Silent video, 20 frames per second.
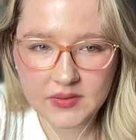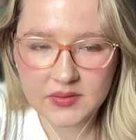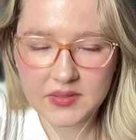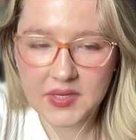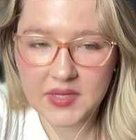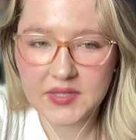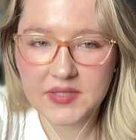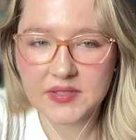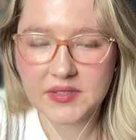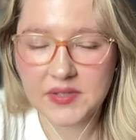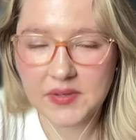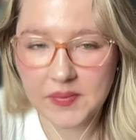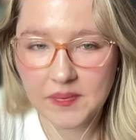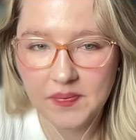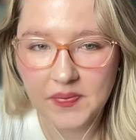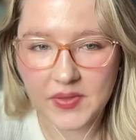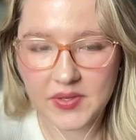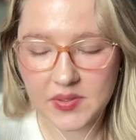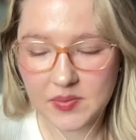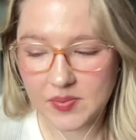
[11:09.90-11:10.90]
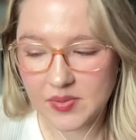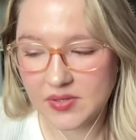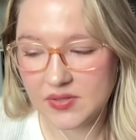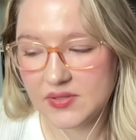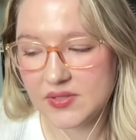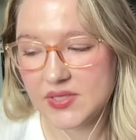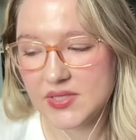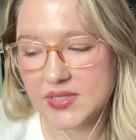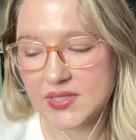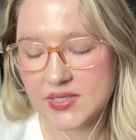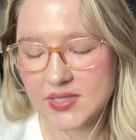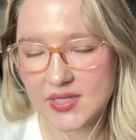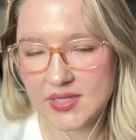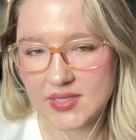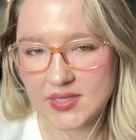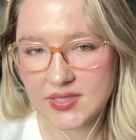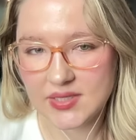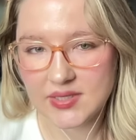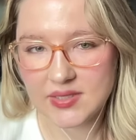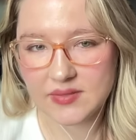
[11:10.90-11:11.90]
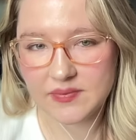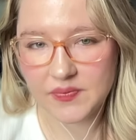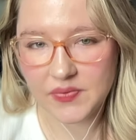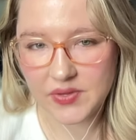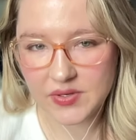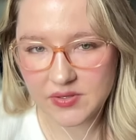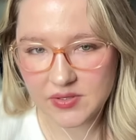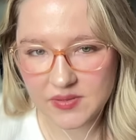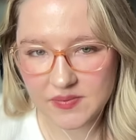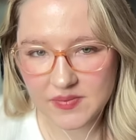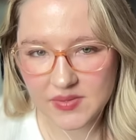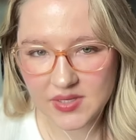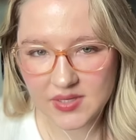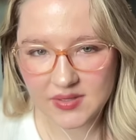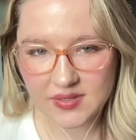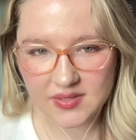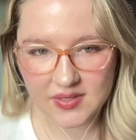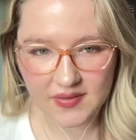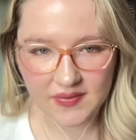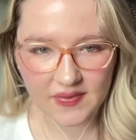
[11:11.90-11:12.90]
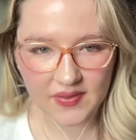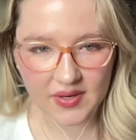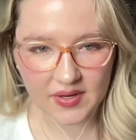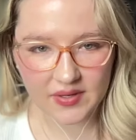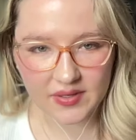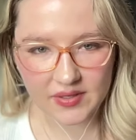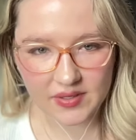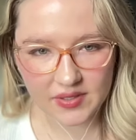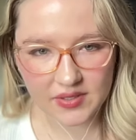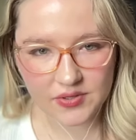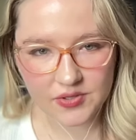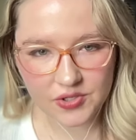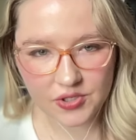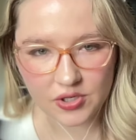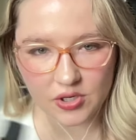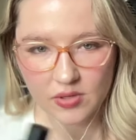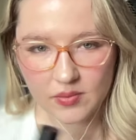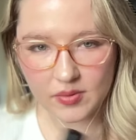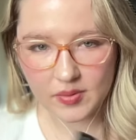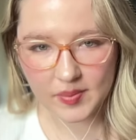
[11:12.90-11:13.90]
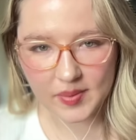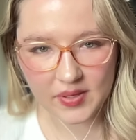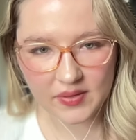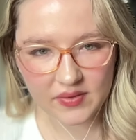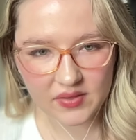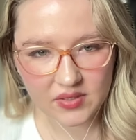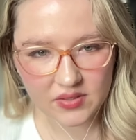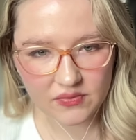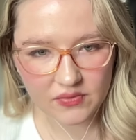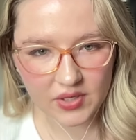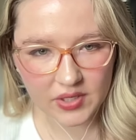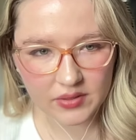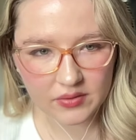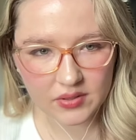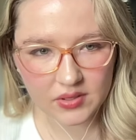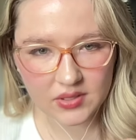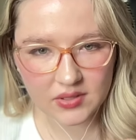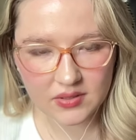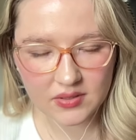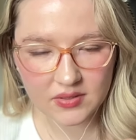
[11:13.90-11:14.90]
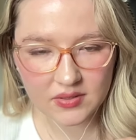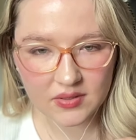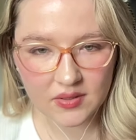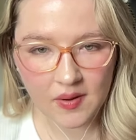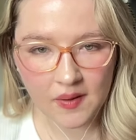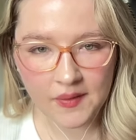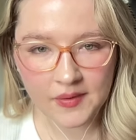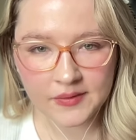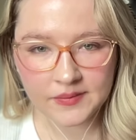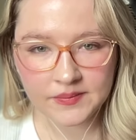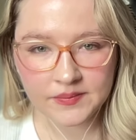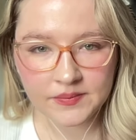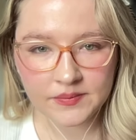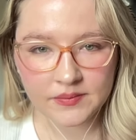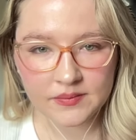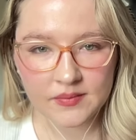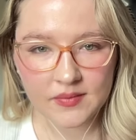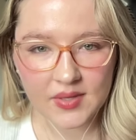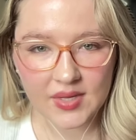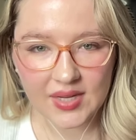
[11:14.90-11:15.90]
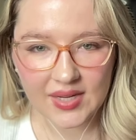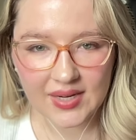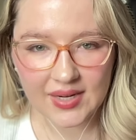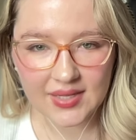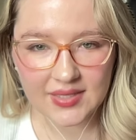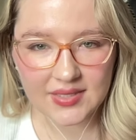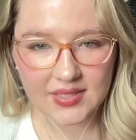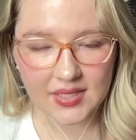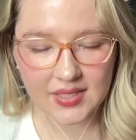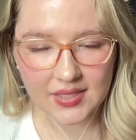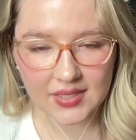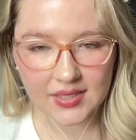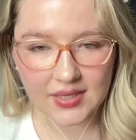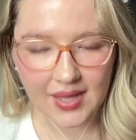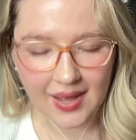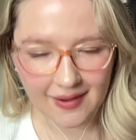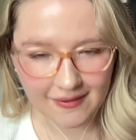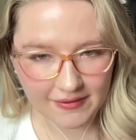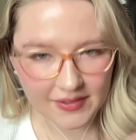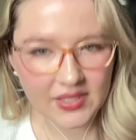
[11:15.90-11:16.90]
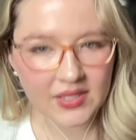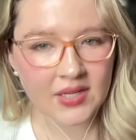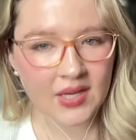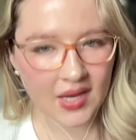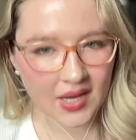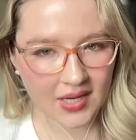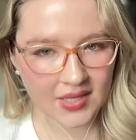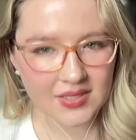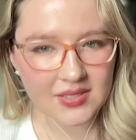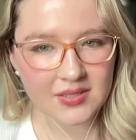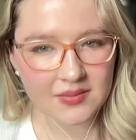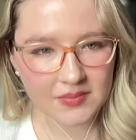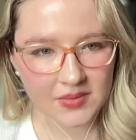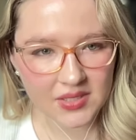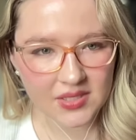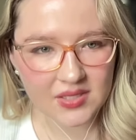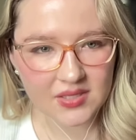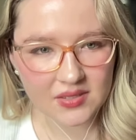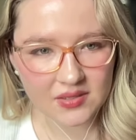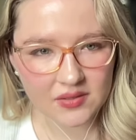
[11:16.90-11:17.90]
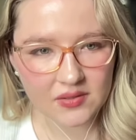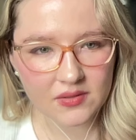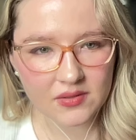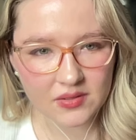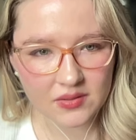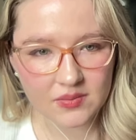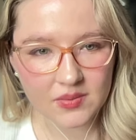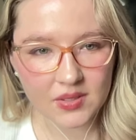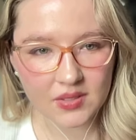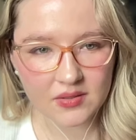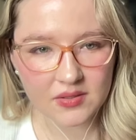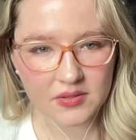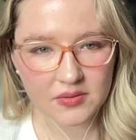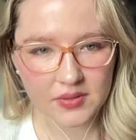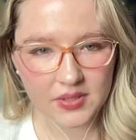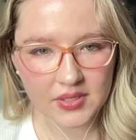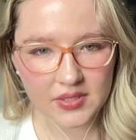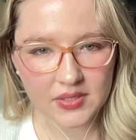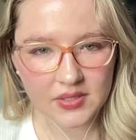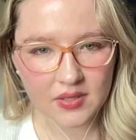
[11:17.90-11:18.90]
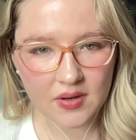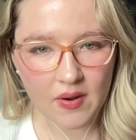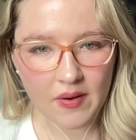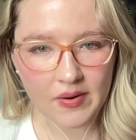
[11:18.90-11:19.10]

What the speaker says: Okay, so this person says there's something synthetic and sharp about this fragrance. It has like a laughing gas, medicinal smell to it.